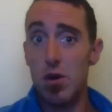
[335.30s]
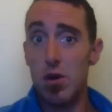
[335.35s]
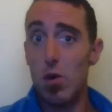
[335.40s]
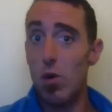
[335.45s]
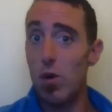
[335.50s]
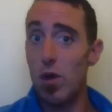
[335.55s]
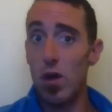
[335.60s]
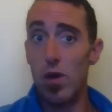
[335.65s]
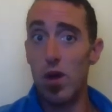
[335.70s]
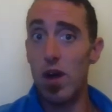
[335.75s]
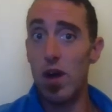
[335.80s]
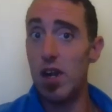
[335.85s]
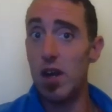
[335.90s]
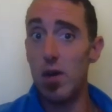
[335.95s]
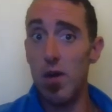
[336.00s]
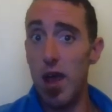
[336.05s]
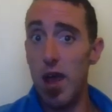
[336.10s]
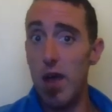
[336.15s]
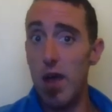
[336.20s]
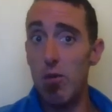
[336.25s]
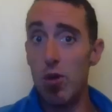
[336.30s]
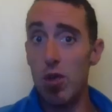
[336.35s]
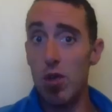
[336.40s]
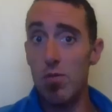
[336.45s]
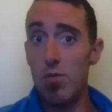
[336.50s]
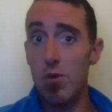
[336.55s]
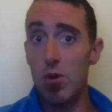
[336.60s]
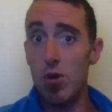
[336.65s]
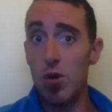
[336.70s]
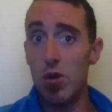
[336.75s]
or you're eating around what
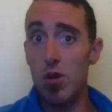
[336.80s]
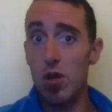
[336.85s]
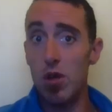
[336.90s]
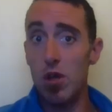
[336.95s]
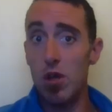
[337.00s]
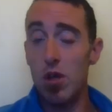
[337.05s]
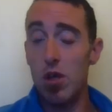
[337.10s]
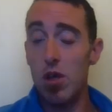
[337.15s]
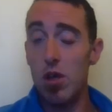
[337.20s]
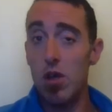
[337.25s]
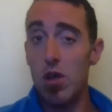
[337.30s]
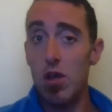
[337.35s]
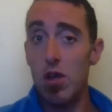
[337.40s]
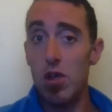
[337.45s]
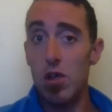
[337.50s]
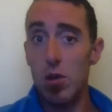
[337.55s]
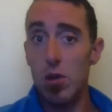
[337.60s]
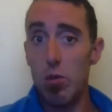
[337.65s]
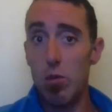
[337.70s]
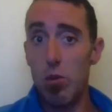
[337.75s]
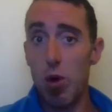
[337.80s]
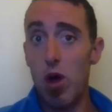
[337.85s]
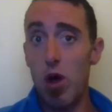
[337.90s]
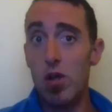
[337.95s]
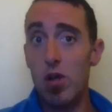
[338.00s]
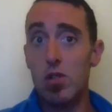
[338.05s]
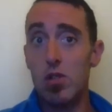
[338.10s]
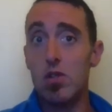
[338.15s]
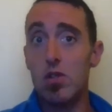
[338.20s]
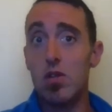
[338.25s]
you burn, you
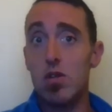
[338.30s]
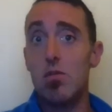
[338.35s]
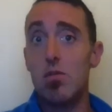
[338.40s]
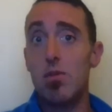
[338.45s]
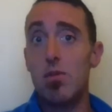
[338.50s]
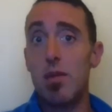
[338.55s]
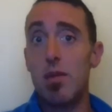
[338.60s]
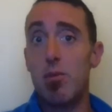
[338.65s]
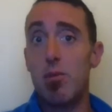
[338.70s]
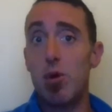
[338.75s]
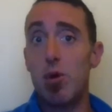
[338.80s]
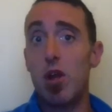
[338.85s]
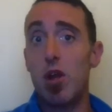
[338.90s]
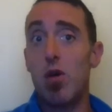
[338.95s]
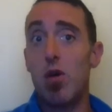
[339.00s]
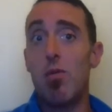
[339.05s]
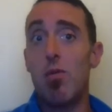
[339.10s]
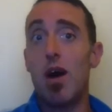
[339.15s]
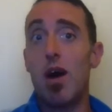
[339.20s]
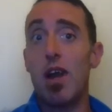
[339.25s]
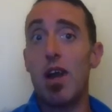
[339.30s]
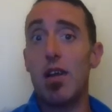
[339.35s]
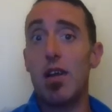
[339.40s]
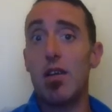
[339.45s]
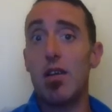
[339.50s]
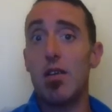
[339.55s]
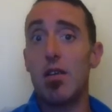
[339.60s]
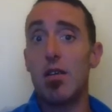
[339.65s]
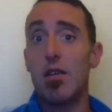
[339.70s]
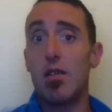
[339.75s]
won't be putting on weight,
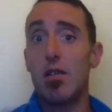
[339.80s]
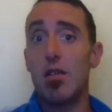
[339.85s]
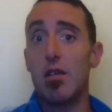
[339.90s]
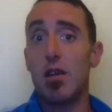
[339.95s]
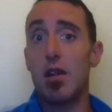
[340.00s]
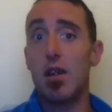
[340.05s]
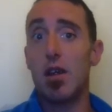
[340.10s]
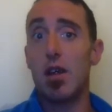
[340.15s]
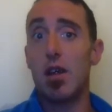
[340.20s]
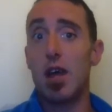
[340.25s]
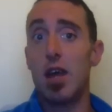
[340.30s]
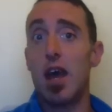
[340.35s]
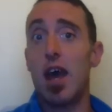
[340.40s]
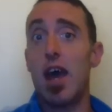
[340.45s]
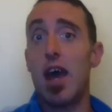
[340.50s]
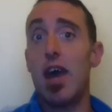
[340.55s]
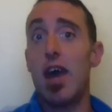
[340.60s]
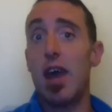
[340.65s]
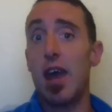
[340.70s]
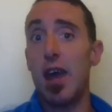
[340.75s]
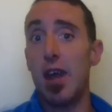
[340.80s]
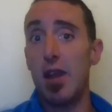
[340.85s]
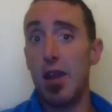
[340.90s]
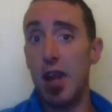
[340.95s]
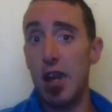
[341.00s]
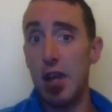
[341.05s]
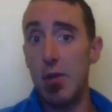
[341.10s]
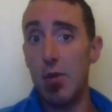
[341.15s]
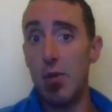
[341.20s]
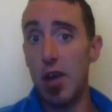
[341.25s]
okay? And
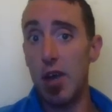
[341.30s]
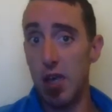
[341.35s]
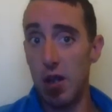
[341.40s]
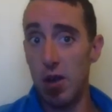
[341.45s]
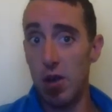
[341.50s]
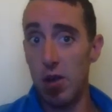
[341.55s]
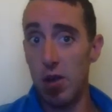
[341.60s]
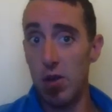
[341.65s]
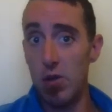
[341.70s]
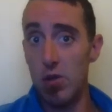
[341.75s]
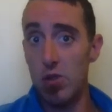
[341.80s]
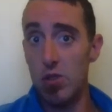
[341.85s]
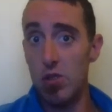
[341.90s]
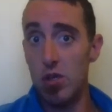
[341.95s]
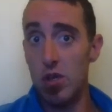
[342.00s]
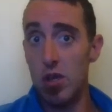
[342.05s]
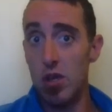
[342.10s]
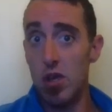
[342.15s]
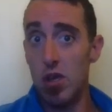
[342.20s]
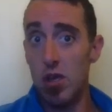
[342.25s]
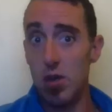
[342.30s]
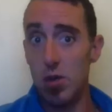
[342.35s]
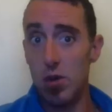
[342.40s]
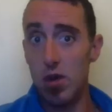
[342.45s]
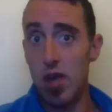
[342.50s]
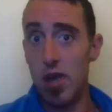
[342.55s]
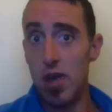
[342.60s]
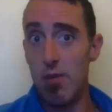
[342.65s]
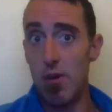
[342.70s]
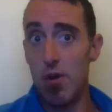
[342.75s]
any weight you lose, you'll
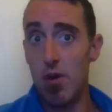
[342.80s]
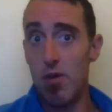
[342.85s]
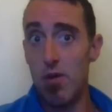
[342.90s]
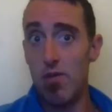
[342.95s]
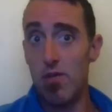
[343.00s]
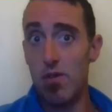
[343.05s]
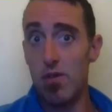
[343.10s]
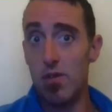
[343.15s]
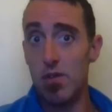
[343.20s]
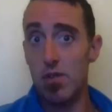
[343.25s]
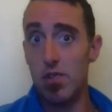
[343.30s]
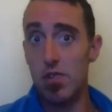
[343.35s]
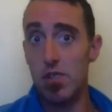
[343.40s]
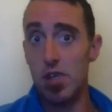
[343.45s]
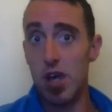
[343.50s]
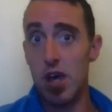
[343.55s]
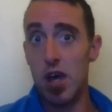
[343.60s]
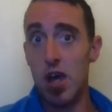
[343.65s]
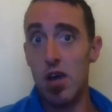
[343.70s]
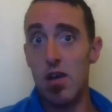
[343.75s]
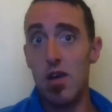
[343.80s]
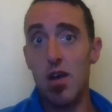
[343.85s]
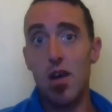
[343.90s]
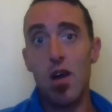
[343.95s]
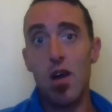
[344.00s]
keep it off. So